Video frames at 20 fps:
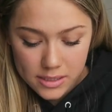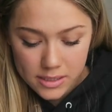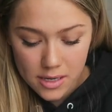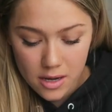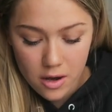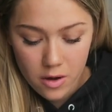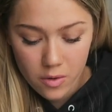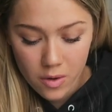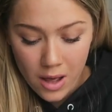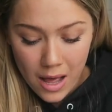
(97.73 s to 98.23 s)

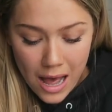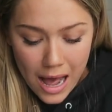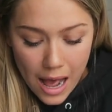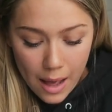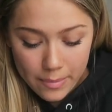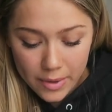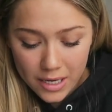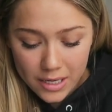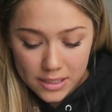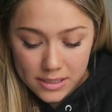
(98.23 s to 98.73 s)
So
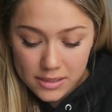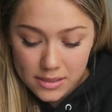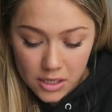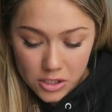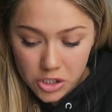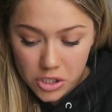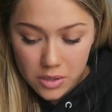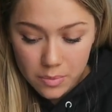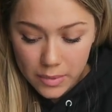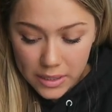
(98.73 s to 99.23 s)
I'm getting
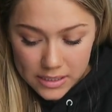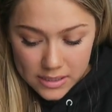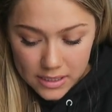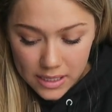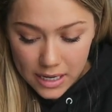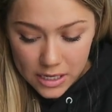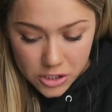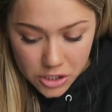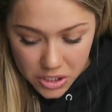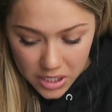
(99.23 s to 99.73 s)
such an
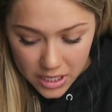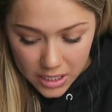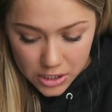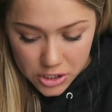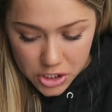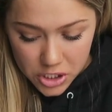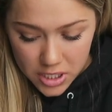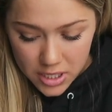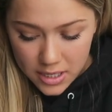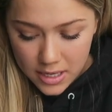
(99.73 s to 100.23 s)
amazing
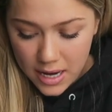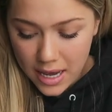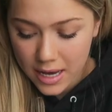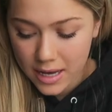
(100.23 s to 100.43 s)
education,